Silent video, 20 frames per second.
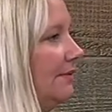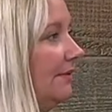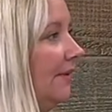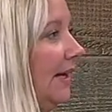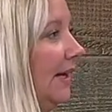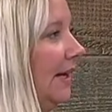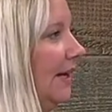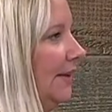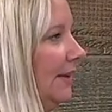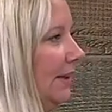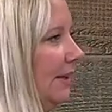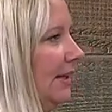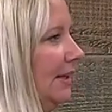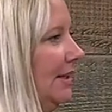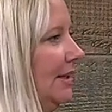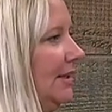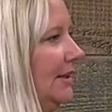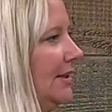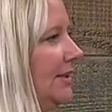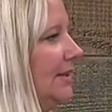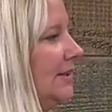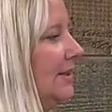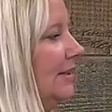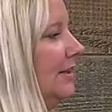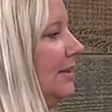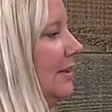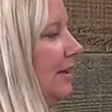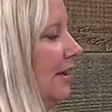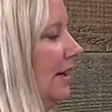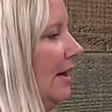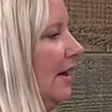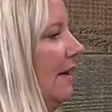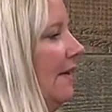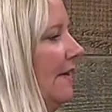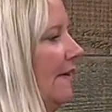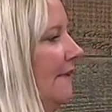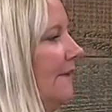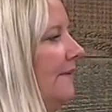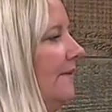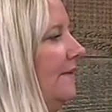fan it,
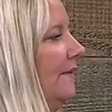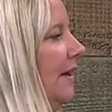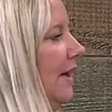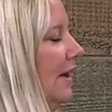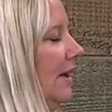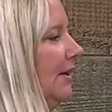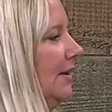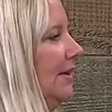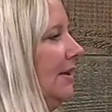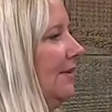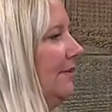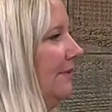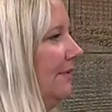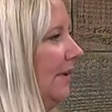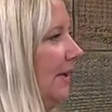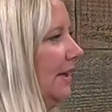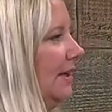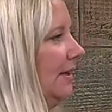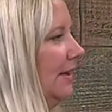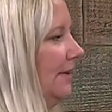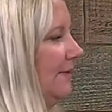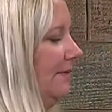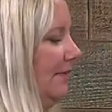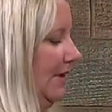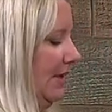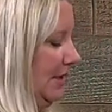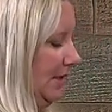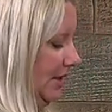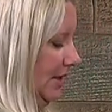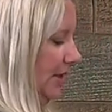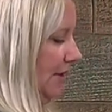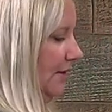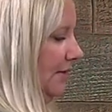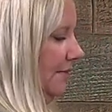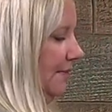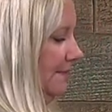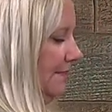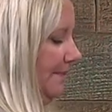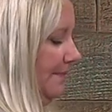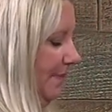fan it, fan it, fan it.
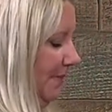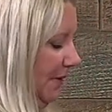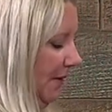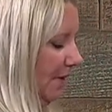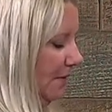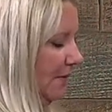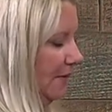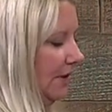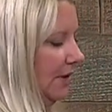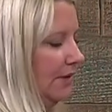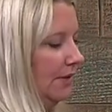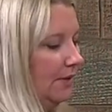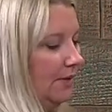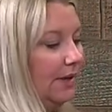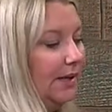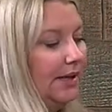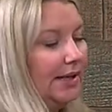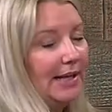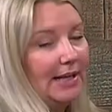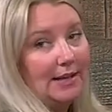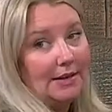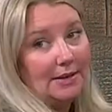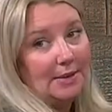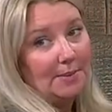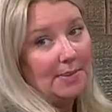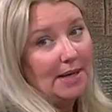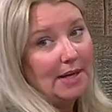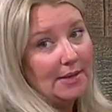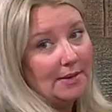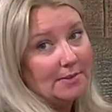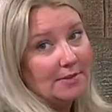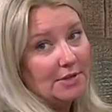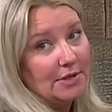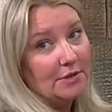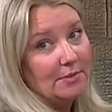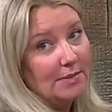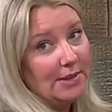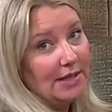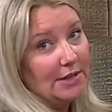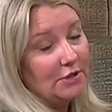Oh, you know what? And the bottom
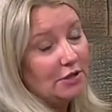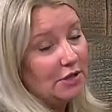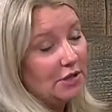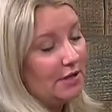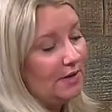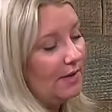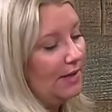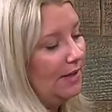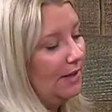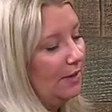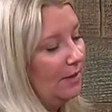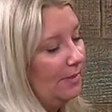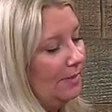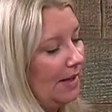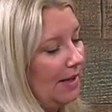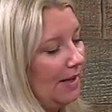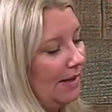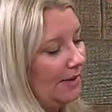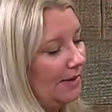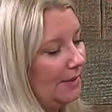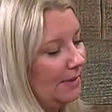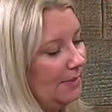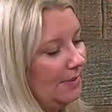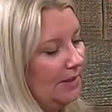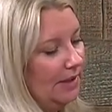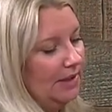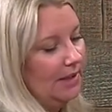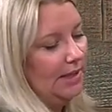too. Make sure you hit your bottom.